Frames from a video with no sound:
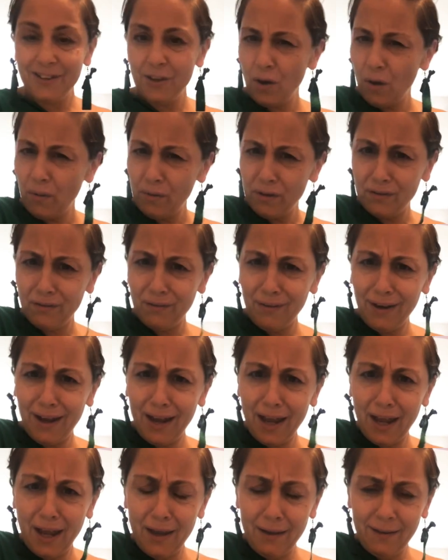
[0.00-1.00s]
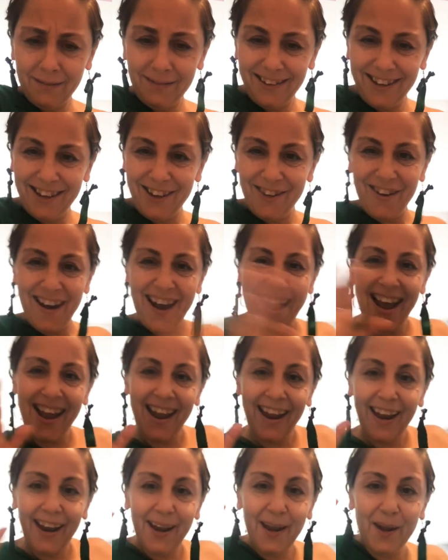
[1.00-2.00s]
No, it's okay. Here
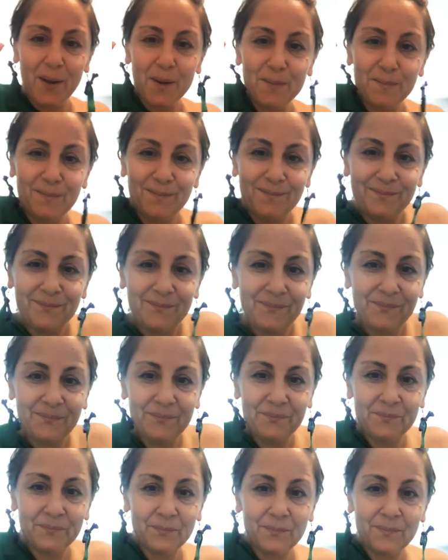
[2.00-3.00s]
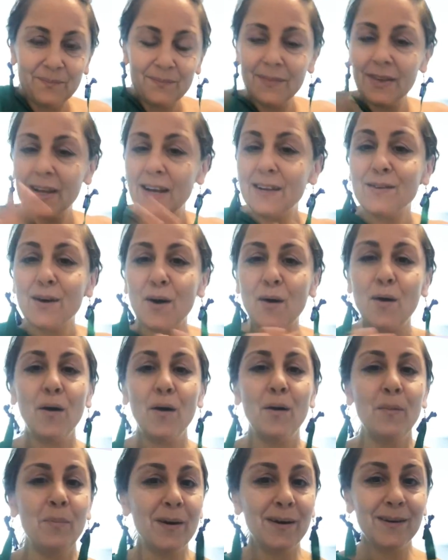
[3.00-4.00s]
I am. It's
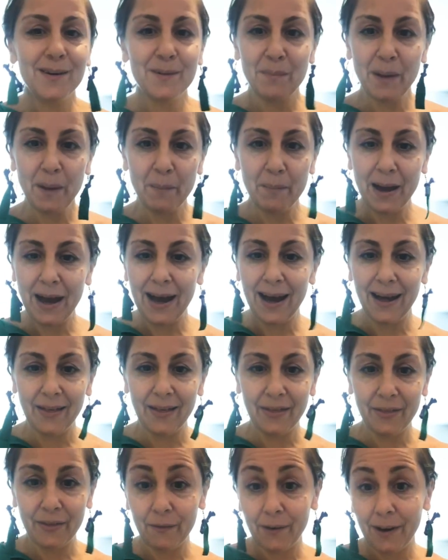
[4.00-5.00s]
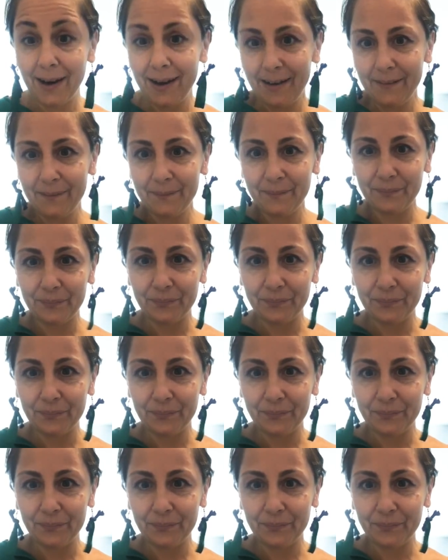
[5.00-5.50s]
all part of my path, right?